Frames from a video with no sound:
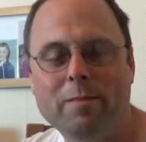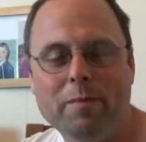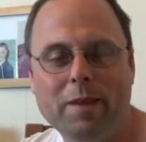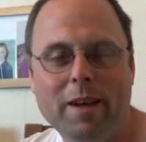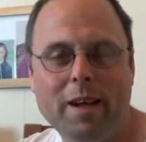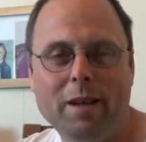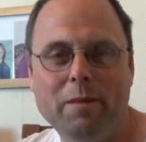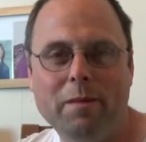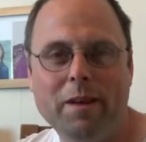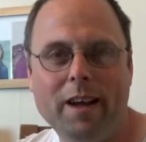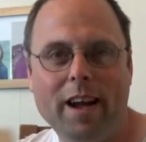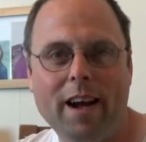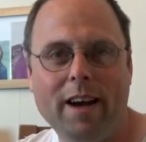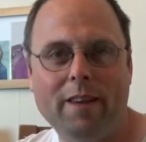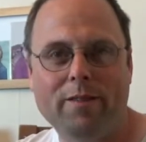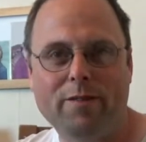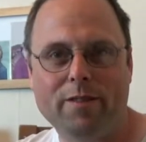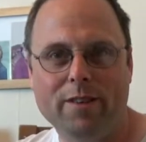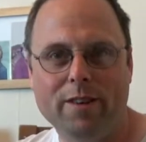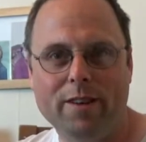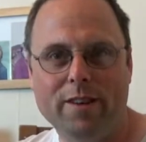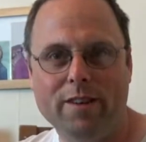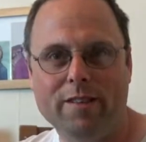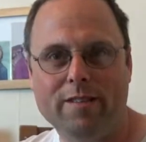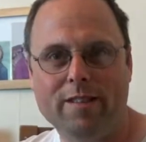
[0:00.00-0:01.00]
maybe
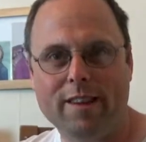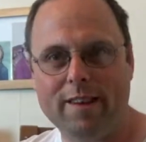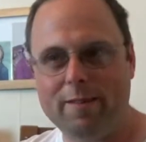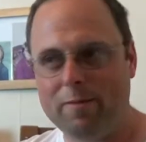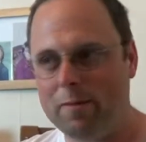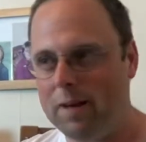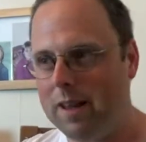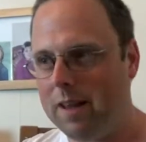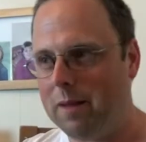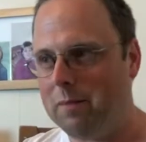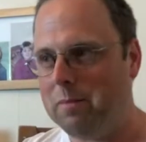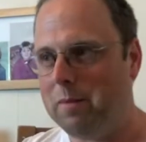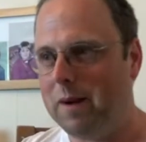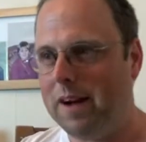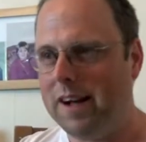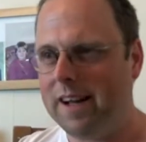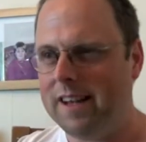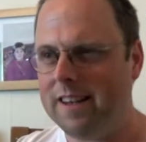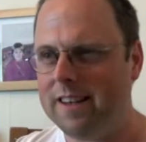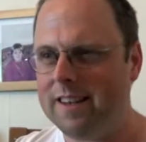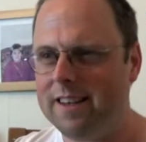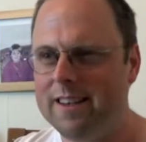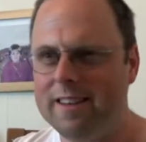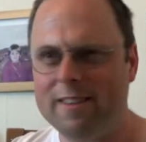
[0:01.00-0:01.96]
after Saved by the Bell.